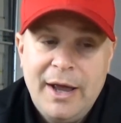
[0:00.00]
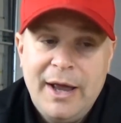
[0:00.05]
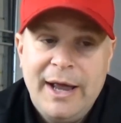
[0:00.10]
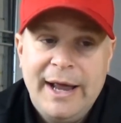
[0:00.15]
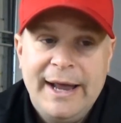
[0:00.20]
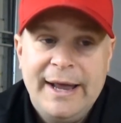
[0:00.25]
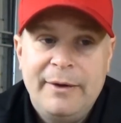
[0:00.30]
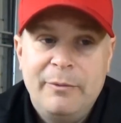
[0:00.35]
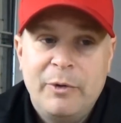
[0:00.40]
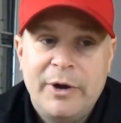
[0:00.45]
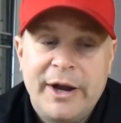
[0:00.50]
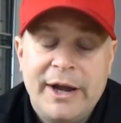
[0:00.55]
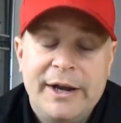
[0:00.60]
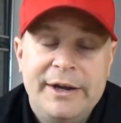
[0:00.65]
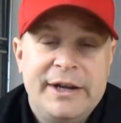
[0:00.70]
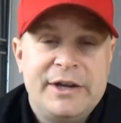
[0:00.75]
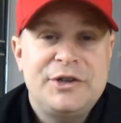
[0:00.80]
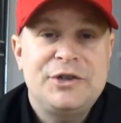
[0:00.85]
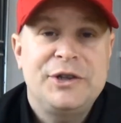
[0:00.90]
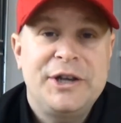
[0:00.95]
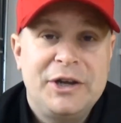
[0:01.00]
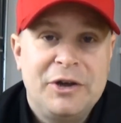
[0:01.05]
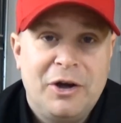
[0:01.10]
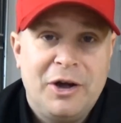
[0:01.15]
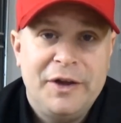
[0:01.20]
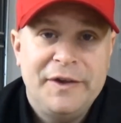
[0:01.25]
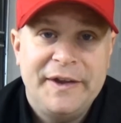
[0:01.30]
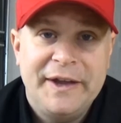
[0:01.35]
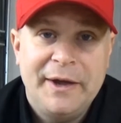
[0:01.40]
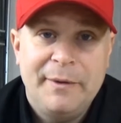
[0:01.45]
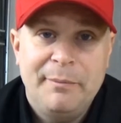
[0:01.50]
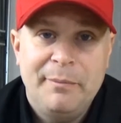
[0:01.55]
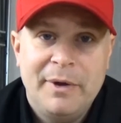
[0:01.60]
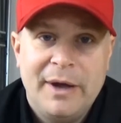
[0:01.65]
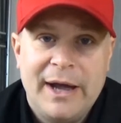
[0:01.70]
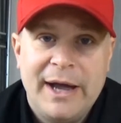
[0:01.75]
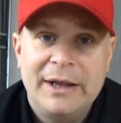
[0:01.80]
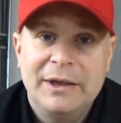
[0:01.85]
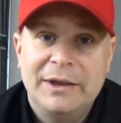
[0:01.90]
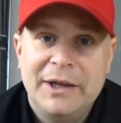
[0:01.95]
And when I initially called them,
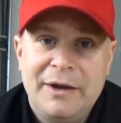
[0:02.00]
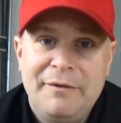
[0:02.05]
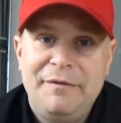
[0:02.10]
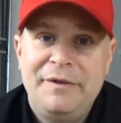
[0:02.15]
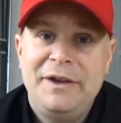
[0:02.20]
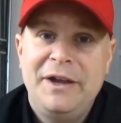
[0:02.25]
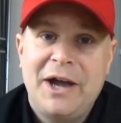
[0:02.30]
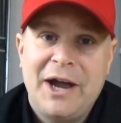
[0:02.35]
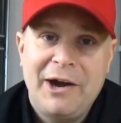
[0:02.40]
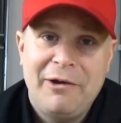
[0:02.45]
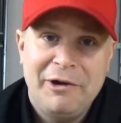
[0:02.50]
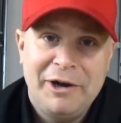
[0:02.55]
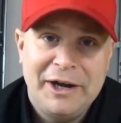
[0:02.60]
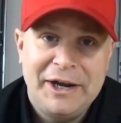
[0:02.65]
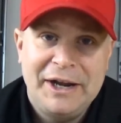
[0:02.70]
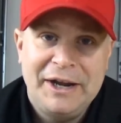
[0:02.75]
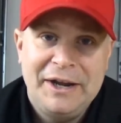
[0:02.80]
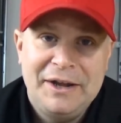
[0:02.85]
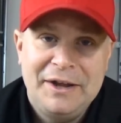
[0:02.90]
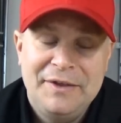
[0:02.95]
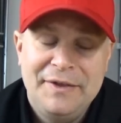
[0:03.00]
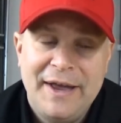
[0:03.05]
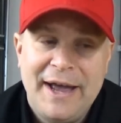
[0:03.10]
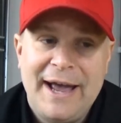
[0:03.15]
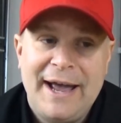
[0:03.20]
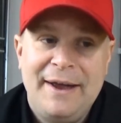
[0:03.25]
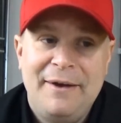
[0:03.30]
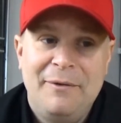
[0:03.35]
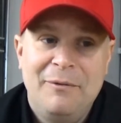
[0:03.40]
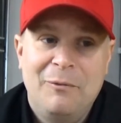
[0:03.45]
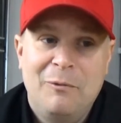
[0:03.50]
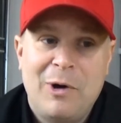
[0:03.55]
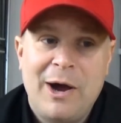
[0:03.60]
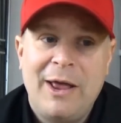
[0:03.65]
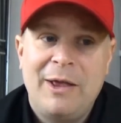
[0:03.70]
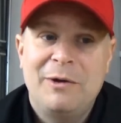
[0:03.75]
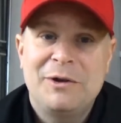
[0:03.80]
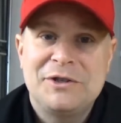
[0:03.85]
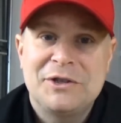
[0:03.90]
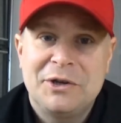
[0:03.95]
I loved the irony that
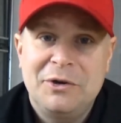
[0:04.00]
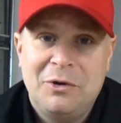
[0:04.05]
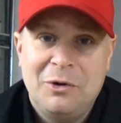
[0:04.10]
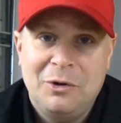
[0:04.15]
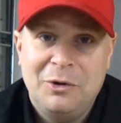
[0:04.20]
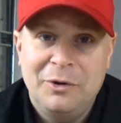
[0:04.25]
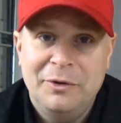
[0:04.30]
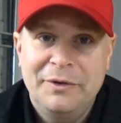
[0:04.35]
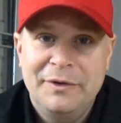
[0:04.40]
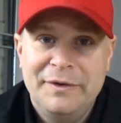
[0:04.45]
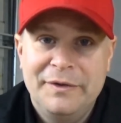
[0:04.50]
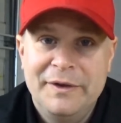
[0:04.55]
while I was on hold,